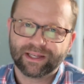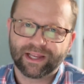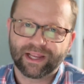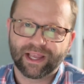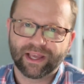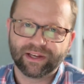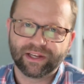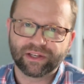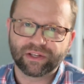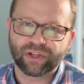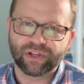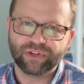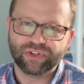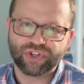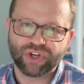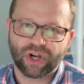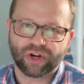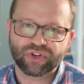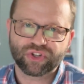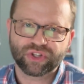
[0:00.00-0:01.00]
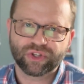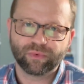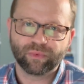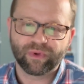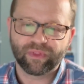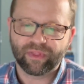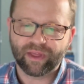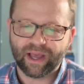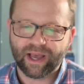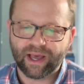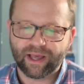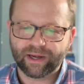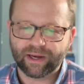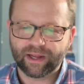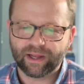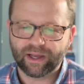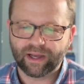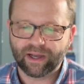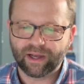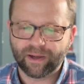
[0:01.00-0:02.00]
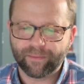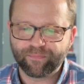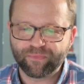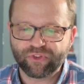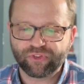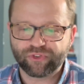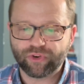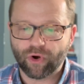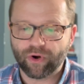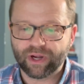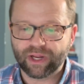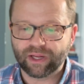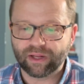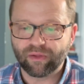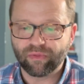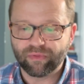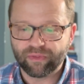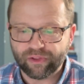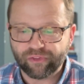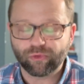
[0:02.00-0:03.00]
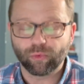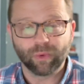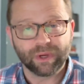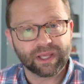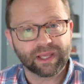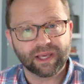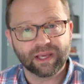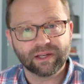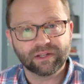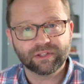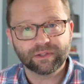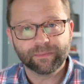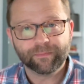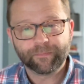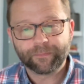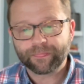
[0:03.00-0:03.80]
And in conjunction with that, starting this weekend,